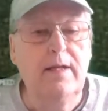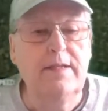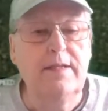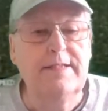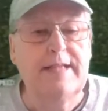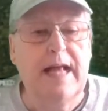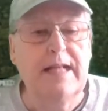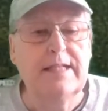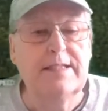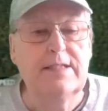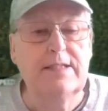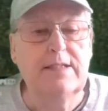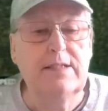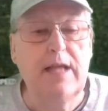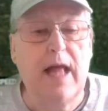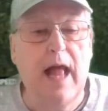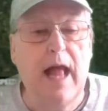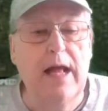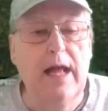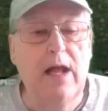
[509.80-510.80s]

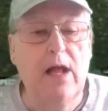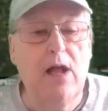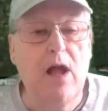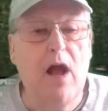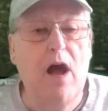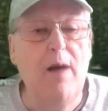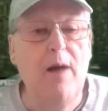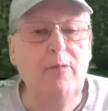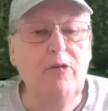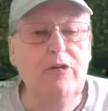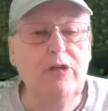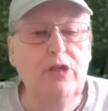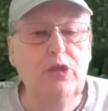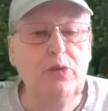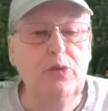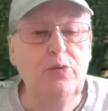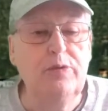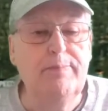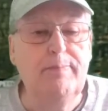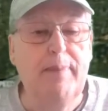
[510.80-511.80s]

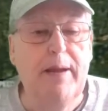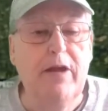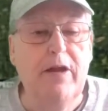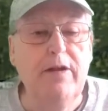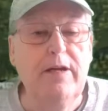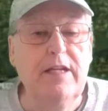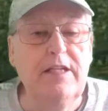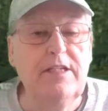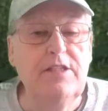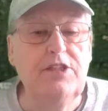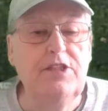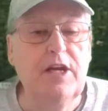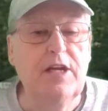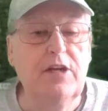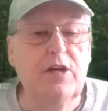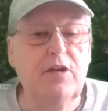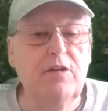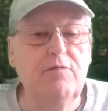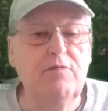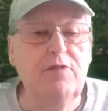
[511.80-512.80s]
Salzkammergutberg. Let's check
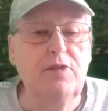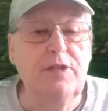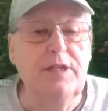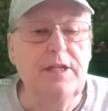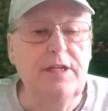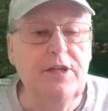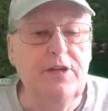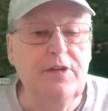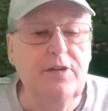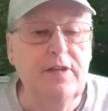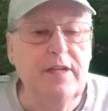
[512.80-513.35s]
our reading.